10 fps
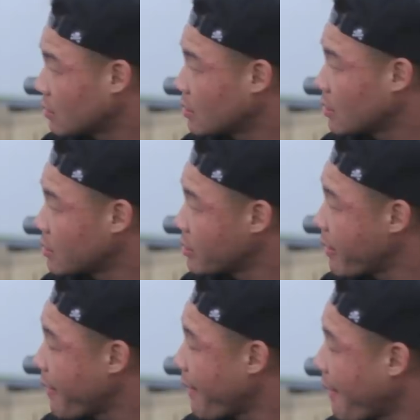
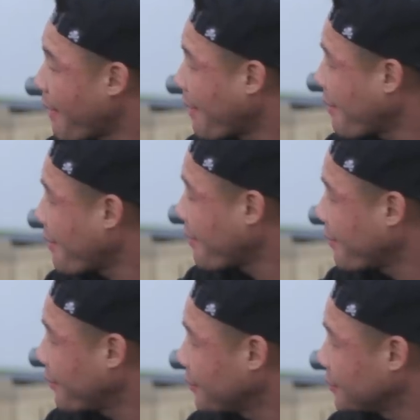
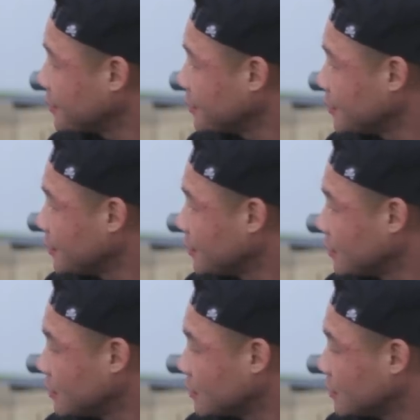
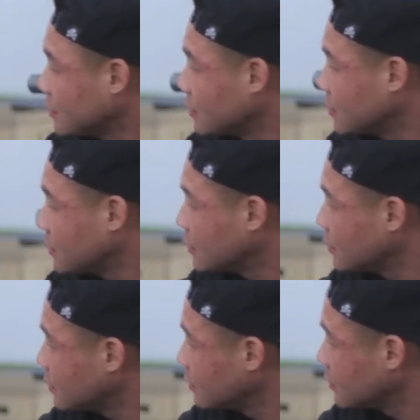
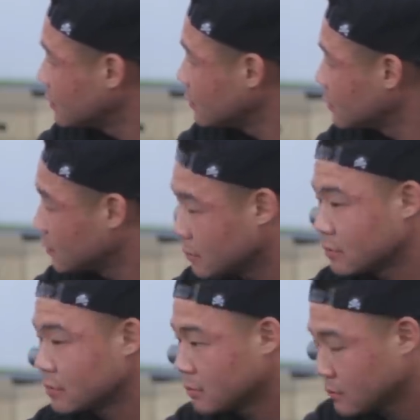
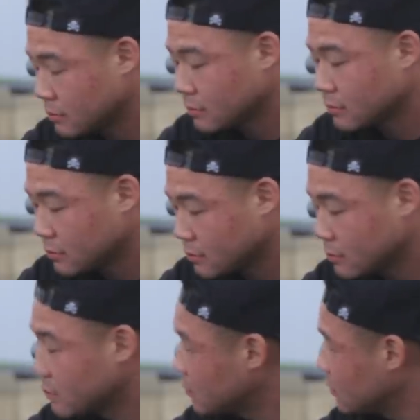
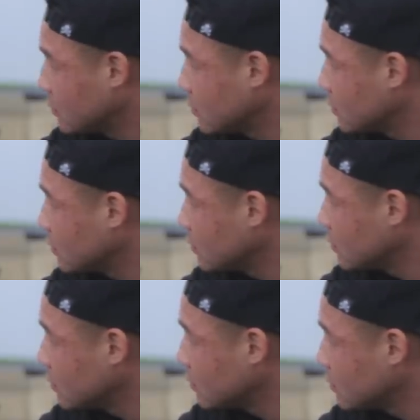
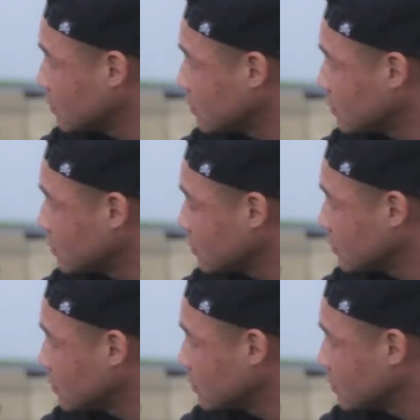
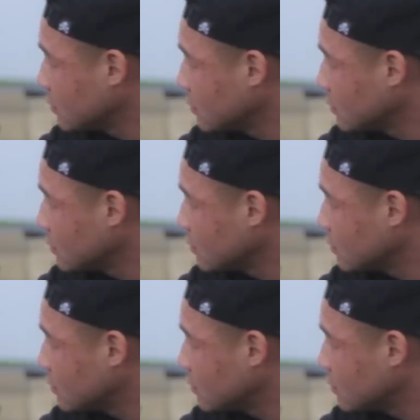(silent)